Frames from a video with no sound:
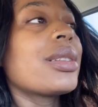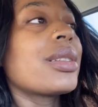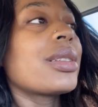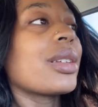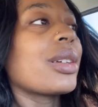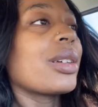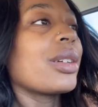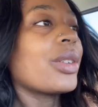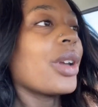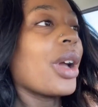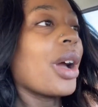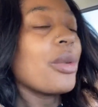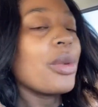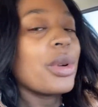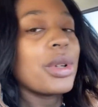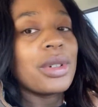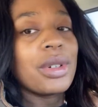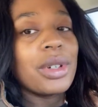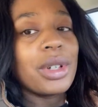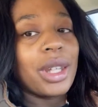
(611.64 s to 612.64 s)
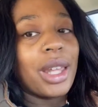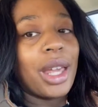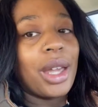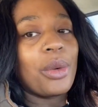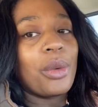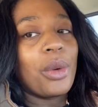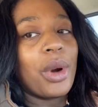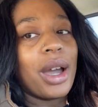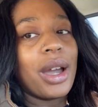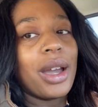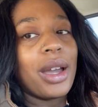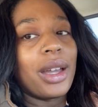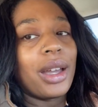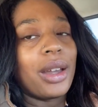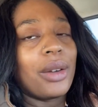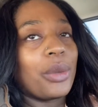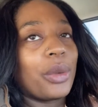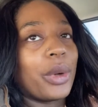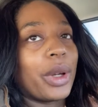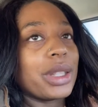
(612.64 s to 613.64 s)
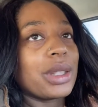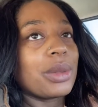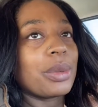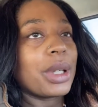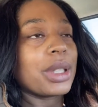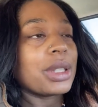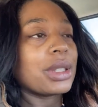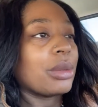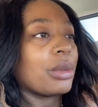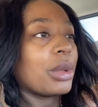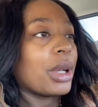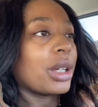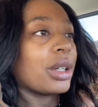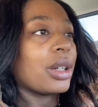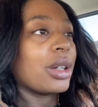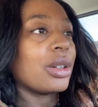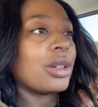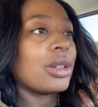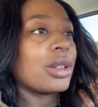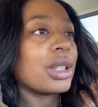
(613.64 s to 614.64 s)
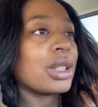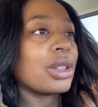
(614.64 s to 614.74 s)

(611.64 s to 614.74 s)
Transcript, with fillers: so y'all wondering like why I have wet spots on my coat?